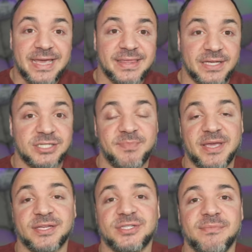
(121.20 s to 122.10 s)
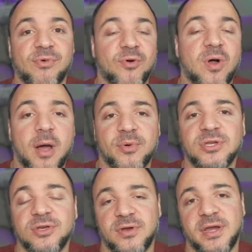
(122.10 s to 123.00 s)
this because the more
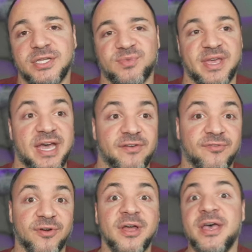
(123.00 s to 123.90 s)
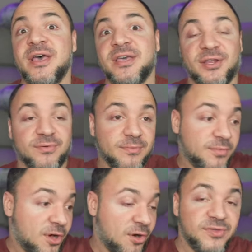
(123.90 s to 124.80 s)
opportunities we have for, you know,
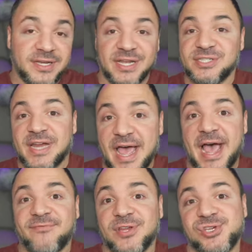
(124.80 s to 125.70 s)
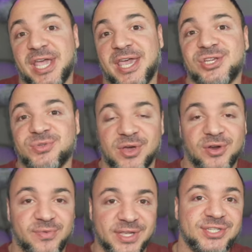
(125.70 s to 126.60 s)
code that doesn't have to change as we go to
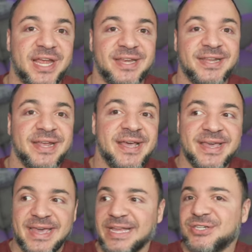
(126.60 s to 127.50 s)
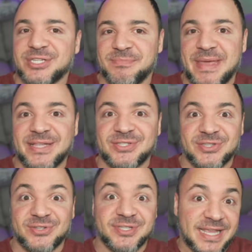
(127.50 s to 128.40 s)
extend it, it just means
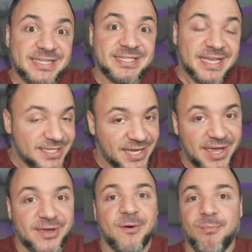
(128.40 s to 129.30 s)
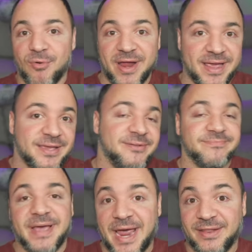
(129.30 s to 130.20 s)
there's less things that can go break.
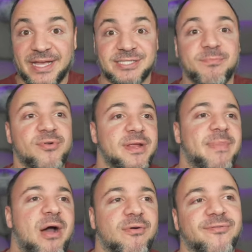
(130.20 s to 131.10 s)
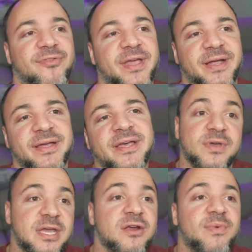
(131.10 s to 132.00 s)
And that's a pretty powerful thing.
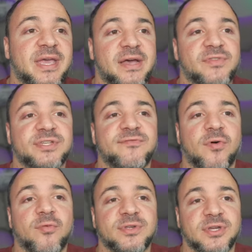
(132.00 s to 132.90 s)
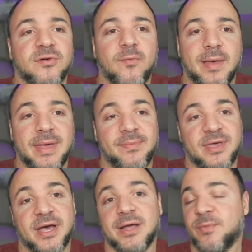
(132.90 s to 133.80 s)
Here we have this full resolve web API
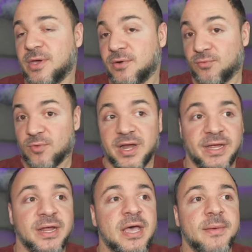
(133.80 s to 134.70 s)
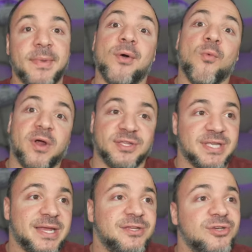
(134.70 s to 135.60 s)
and we go to run it, but what does
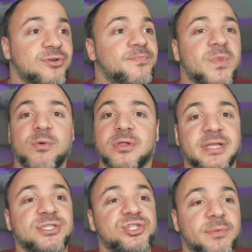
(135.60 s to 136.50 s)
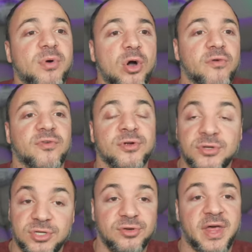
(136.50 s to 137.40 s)
that do? Well, let's jump over
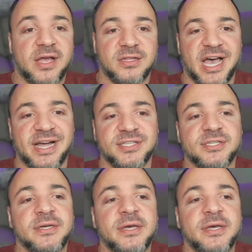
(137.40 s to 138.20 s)
to that class.